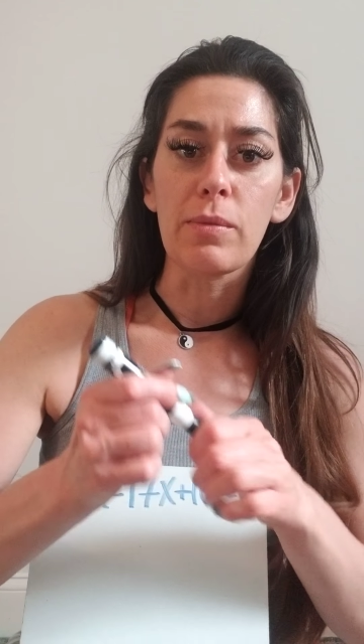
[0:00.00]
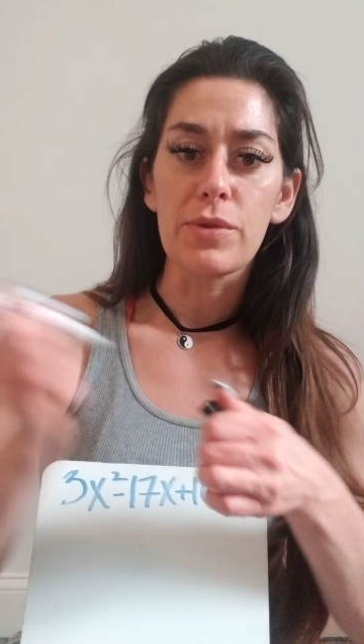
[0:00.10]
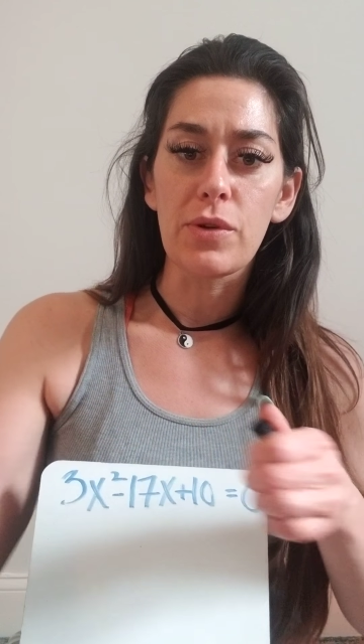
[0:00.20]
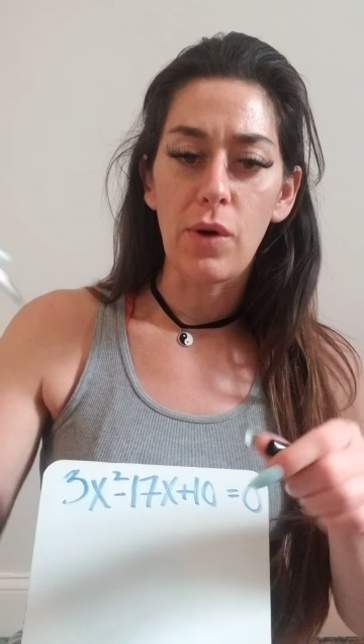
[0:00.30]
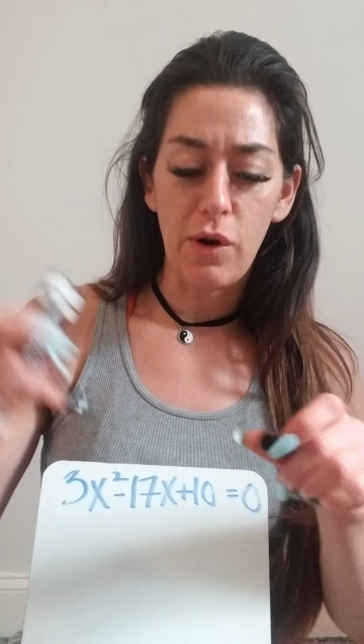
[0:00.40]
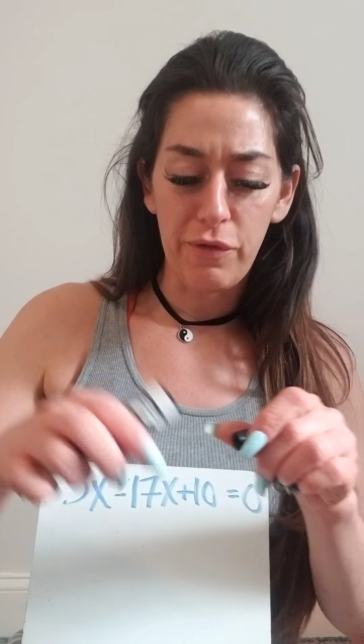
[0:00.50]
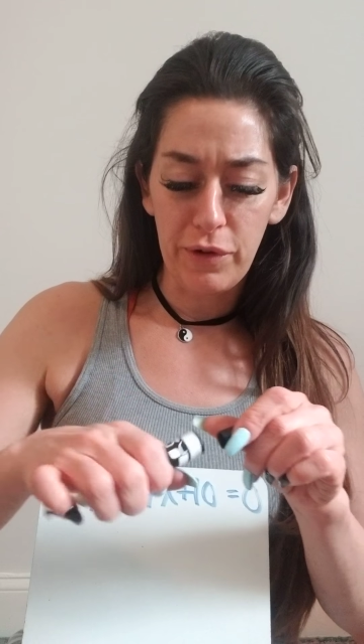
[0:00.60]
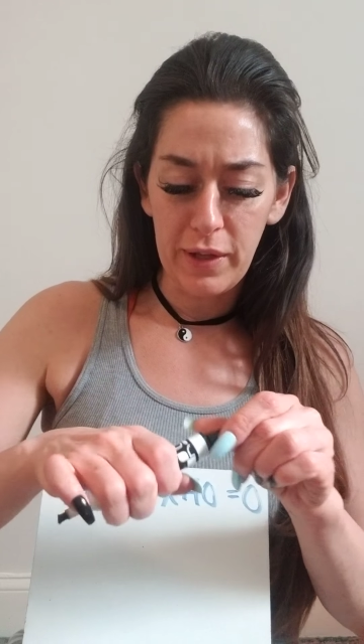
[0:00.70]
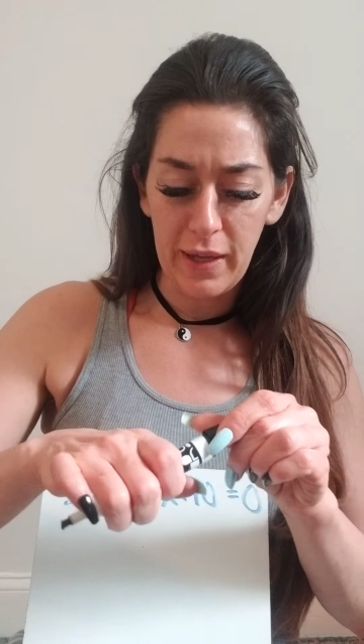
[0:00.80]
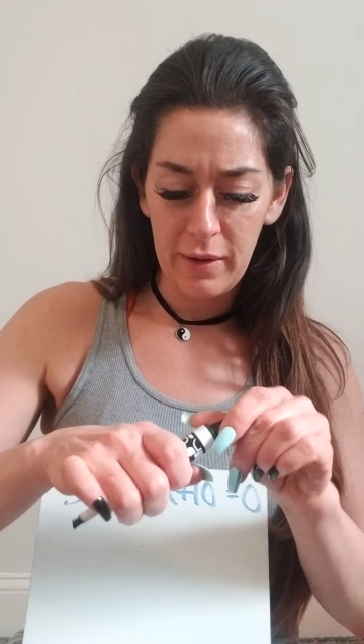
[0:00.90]
so
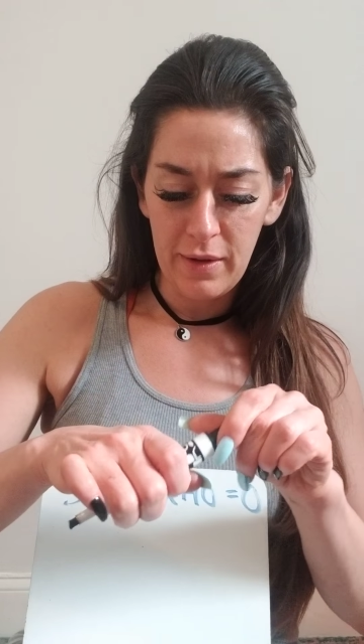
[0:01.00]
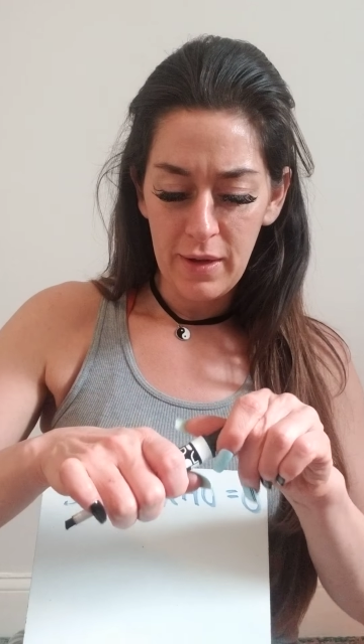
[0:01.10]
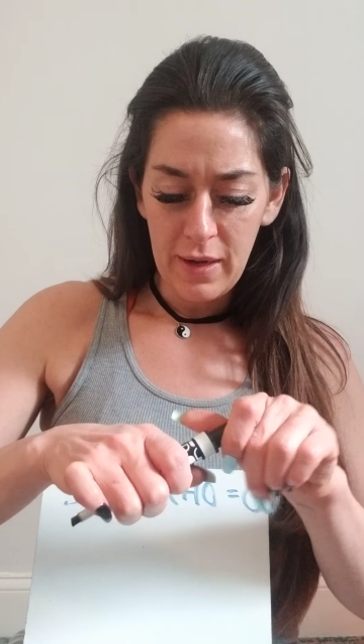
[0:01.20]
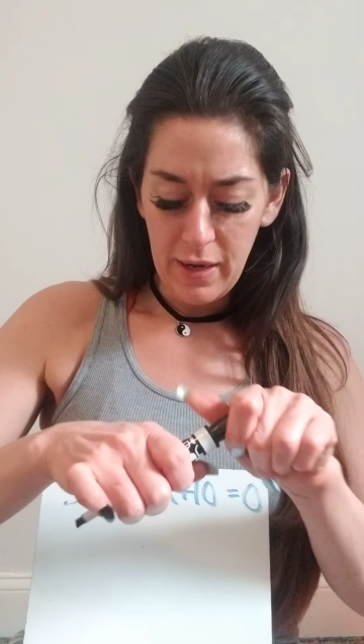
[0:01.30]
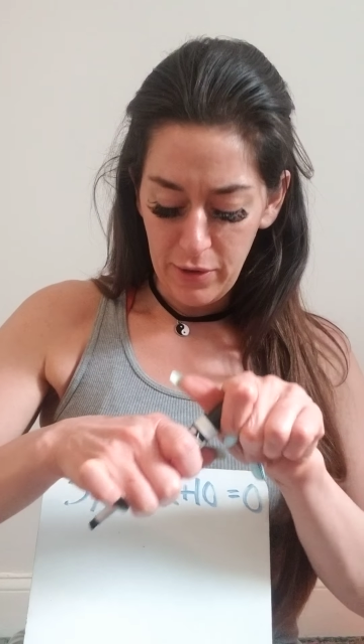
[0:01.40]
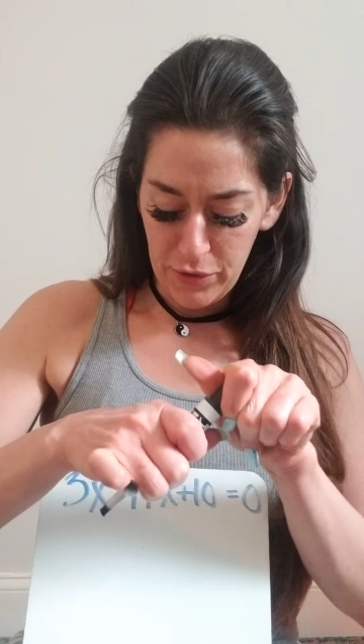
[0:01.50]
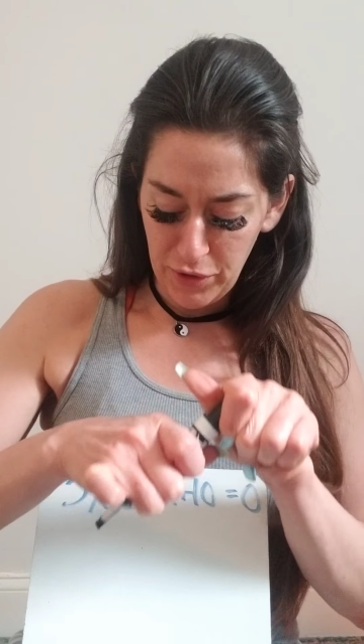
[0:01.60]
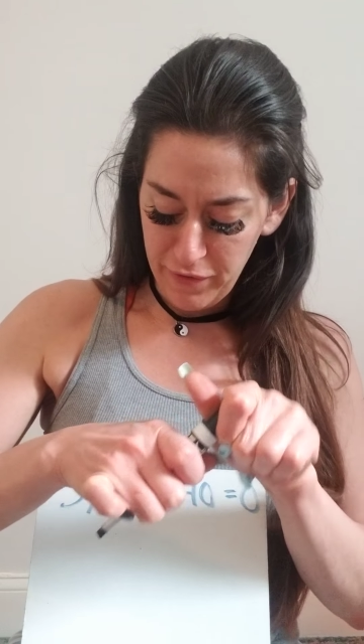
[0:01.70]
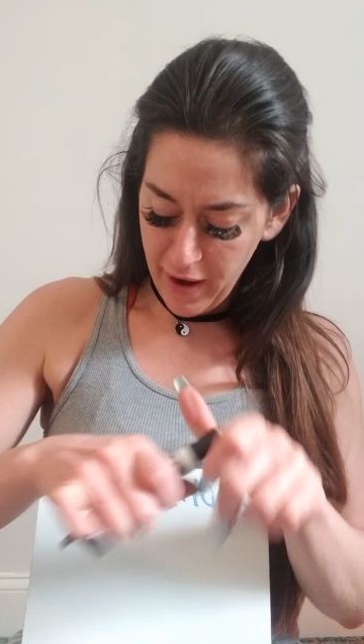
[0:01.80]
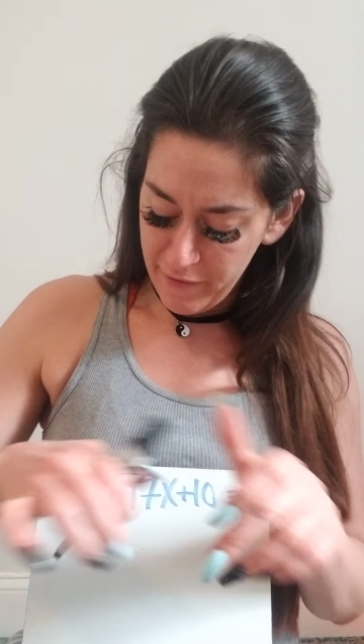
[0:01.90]
hopefully it'll
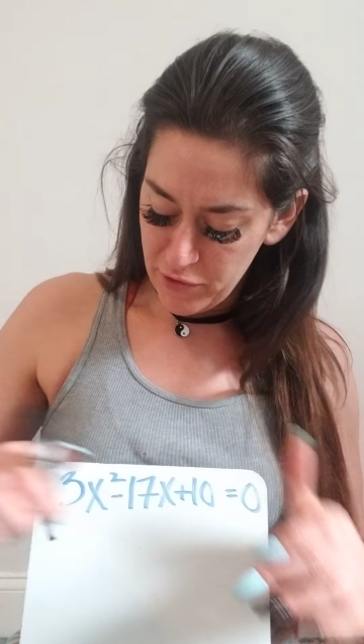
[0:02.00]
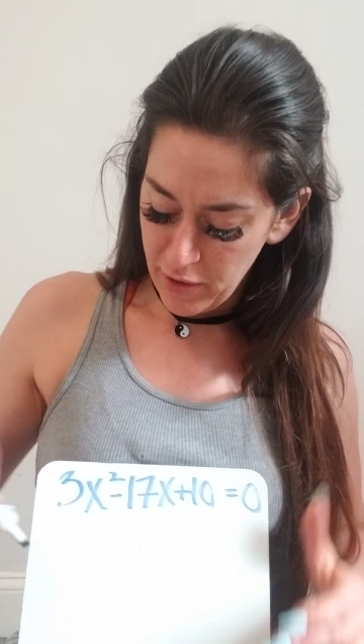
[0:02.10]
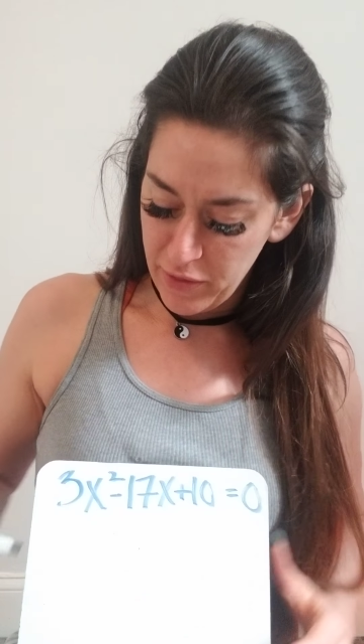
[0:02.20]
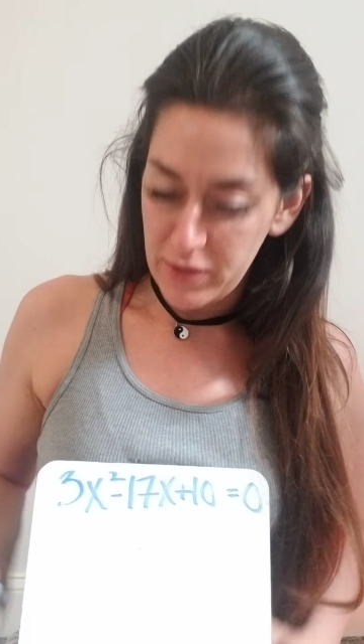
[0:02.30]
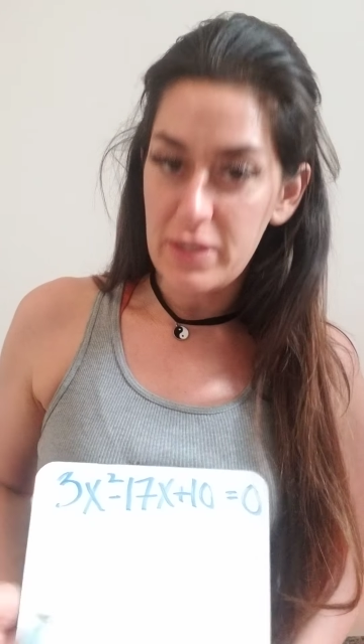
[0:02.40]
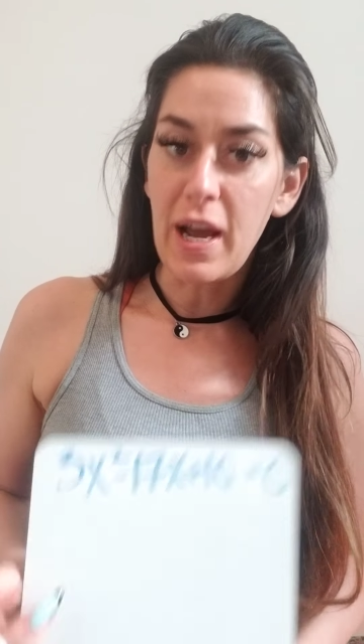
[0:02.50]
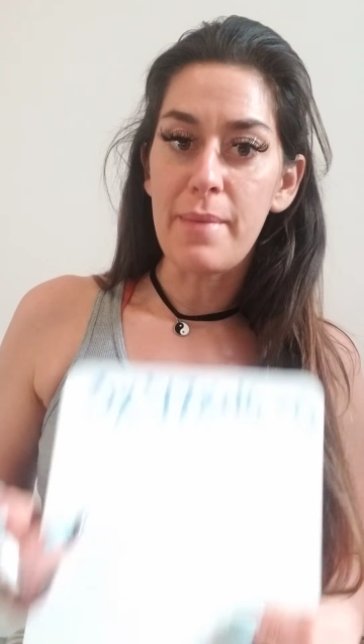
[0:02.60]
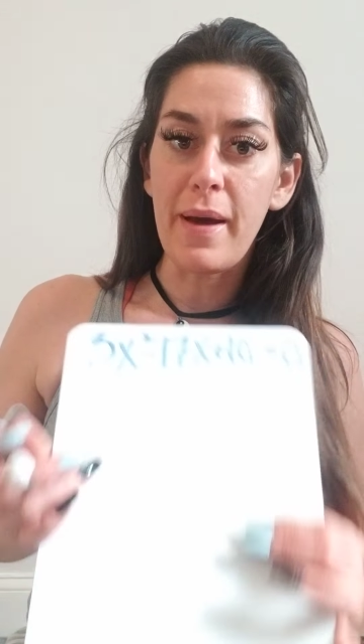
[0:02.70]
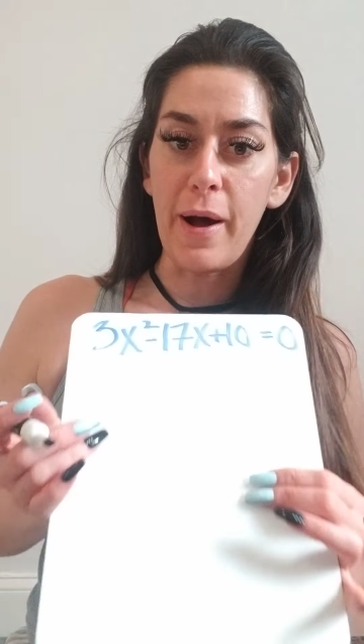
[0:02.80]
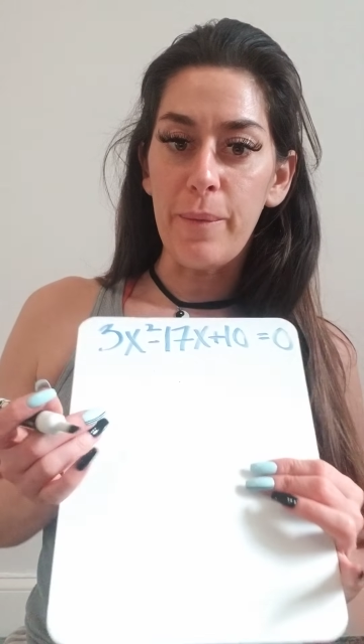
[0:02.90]
survive during this
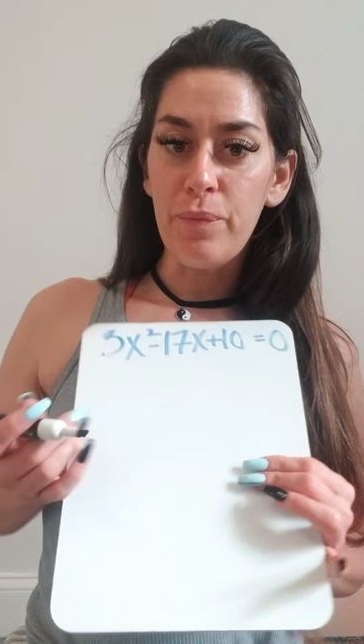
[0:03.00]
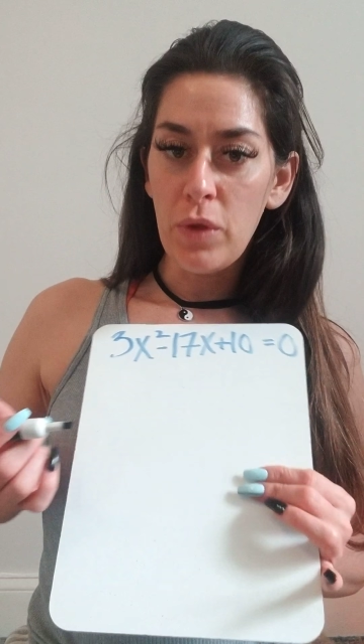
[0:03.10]
timeout.